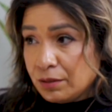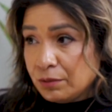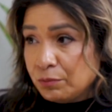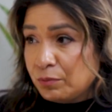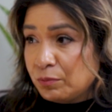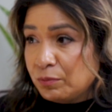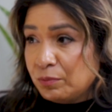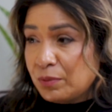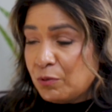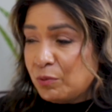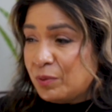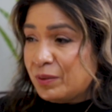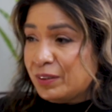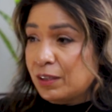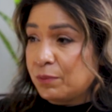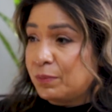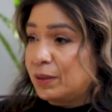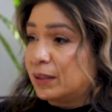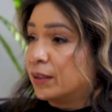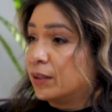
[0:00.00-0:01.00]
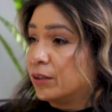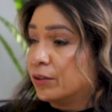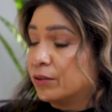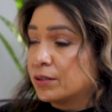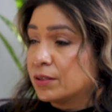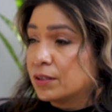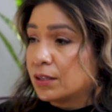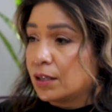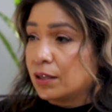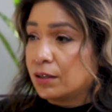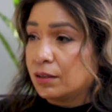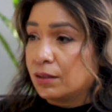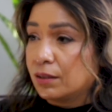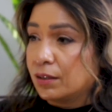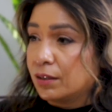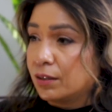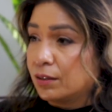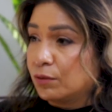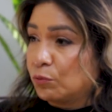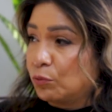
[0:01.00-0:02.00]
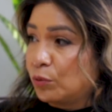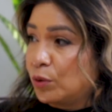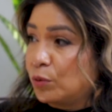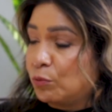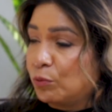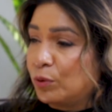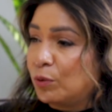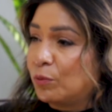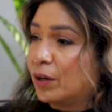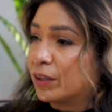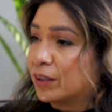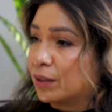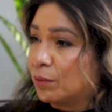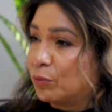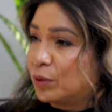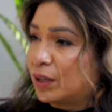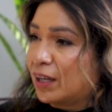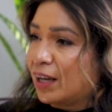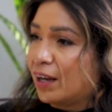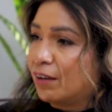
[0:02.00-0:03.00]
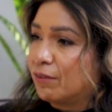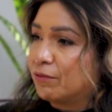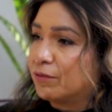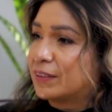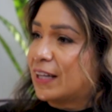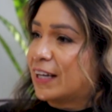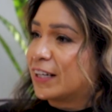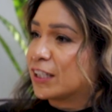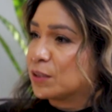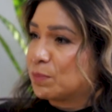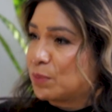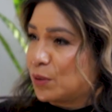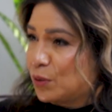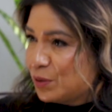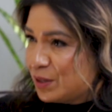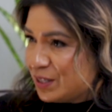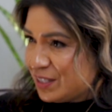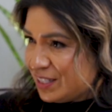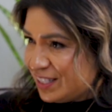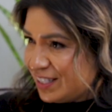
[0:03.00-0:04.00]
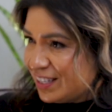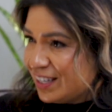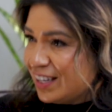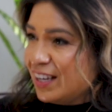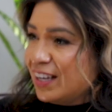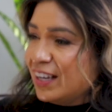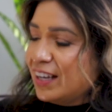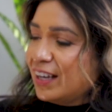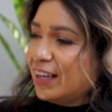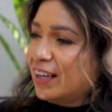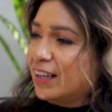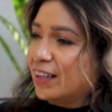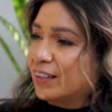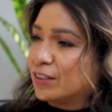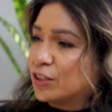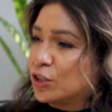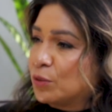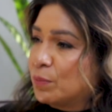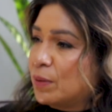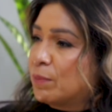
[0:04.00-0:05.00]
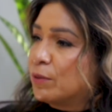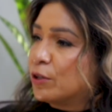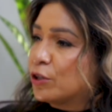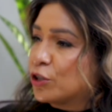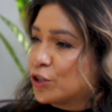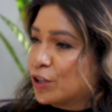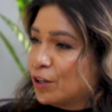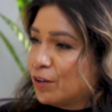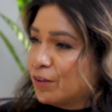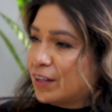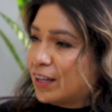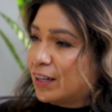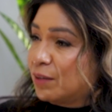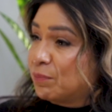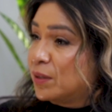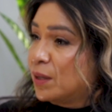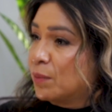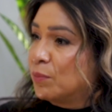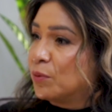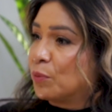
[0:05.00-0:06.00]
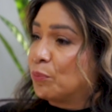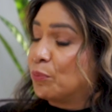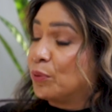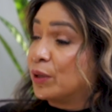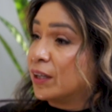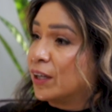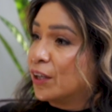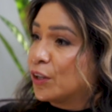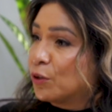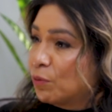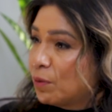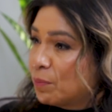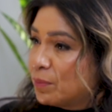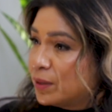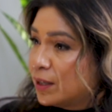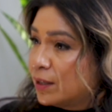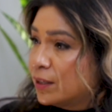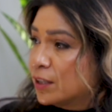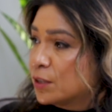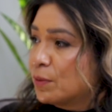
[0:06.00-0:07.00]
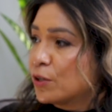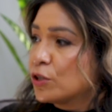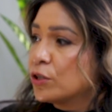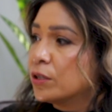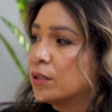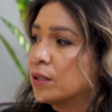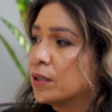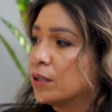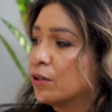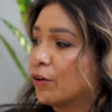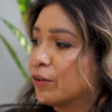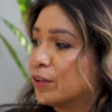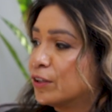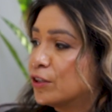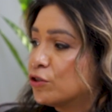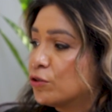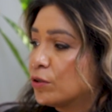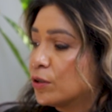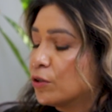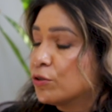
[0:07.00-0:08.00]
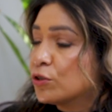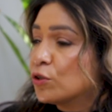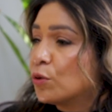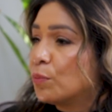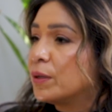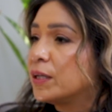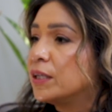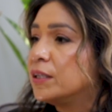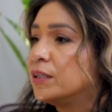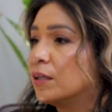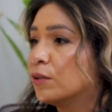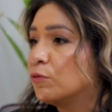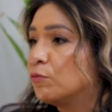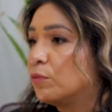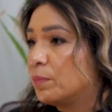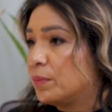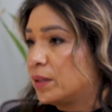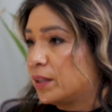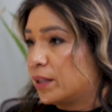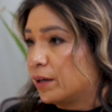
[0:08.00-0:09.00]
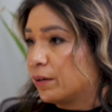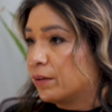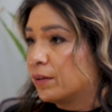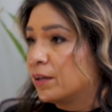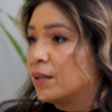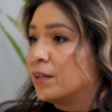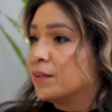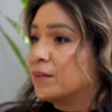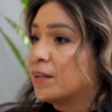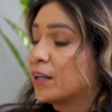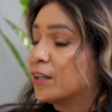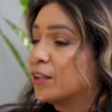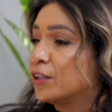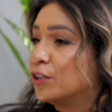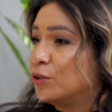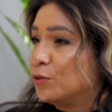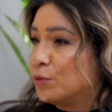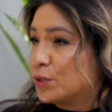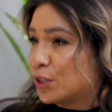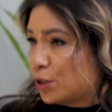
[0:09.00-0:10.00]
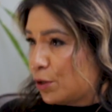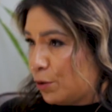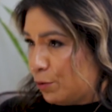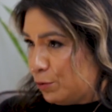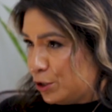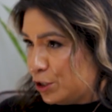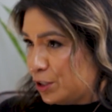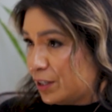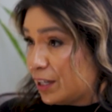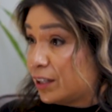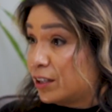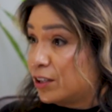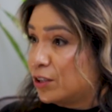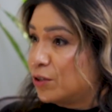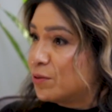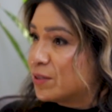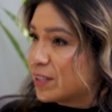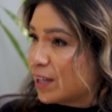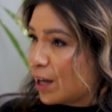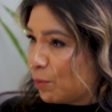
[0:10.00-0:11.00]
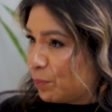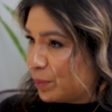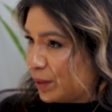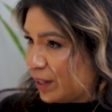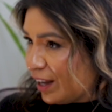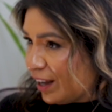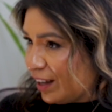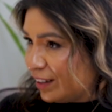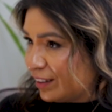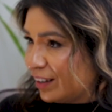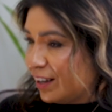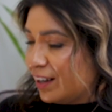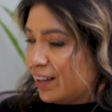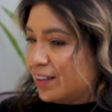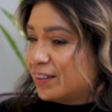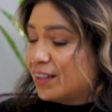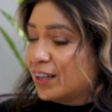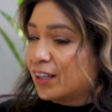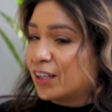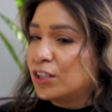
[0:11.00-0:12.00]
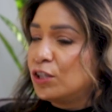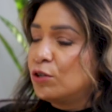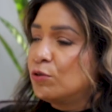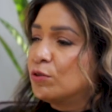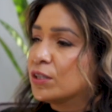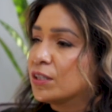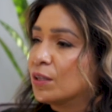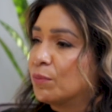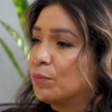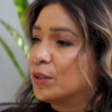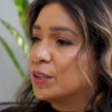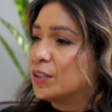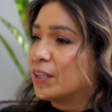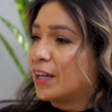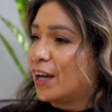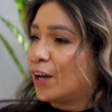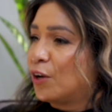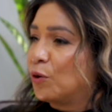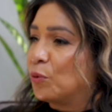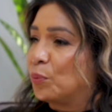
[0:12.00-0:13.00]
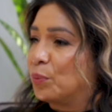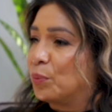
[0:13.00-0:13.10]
Women can be leaders, and we want them. We have that experience. And to be able to share that and be able to bring other women in, especially in our industry, there's so many young women there that could use a coach, that could use a helping hand, that can use someone to help